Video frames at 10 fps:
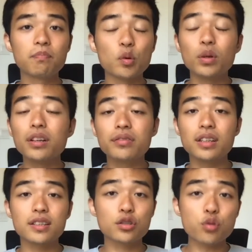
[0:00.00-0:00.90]
one of
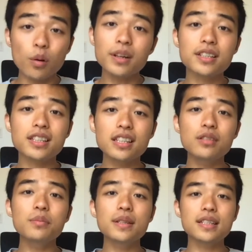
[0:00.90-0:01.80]
the strongest
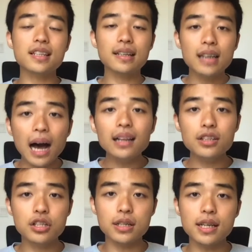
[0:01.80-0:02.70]
human
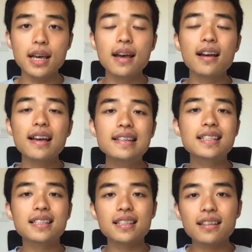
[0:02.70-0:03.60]
psychology
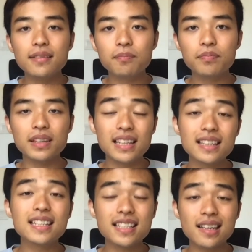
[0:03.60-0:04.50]
is the
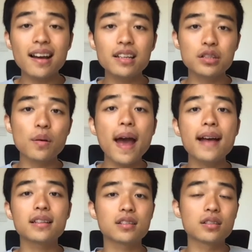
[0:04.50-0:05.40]
desire to
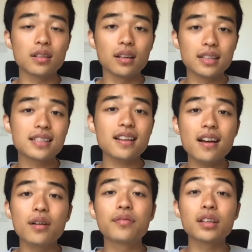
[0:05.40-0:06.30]
act,
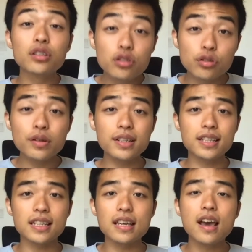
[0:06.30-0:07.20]
desire of congruency.